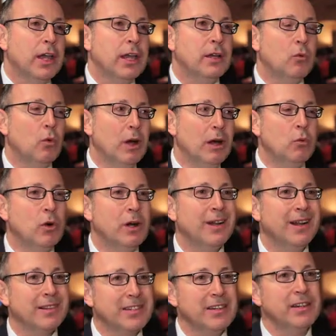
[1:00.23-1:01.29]
in one word,
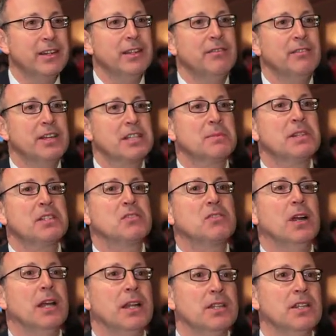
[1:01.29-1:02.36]
alternative investment
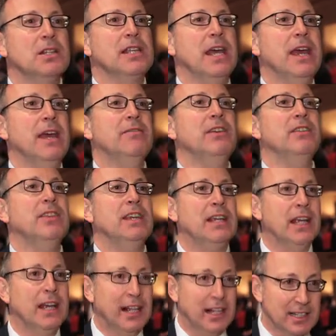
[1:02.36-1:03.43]
strategy is
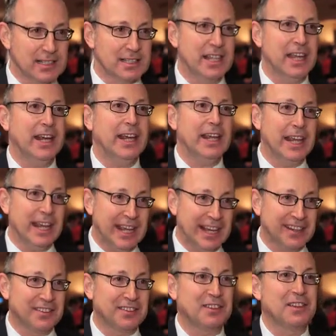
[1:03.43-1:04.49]
everything else that
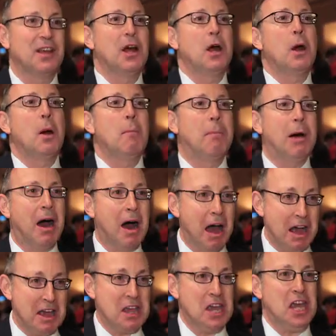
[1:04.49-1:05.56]
is
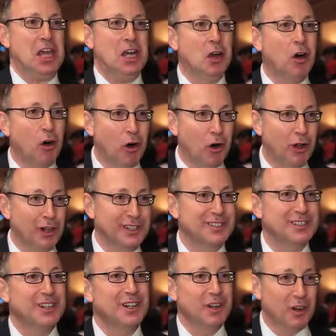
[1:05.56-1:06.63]
buy and hold
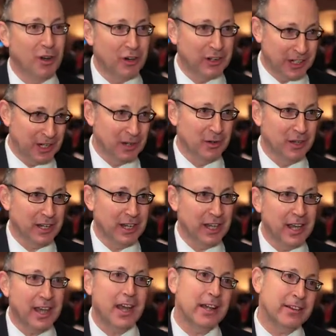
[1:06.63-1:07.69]
long only.
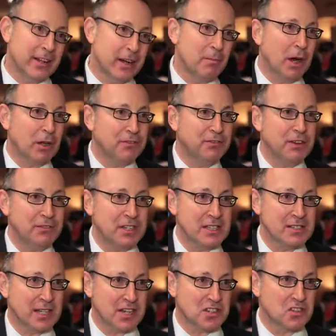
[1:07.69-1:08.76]
And there are about 15
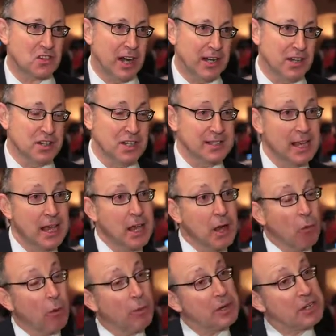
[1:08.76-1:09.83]
such strategies.
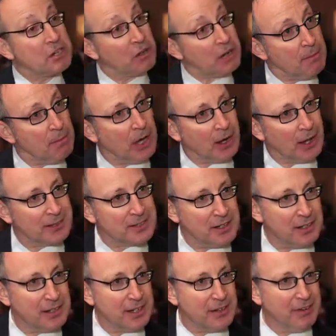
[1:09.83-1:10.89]
When we talk about
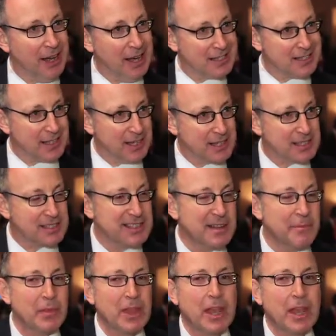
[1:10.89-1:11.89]
alternative assets,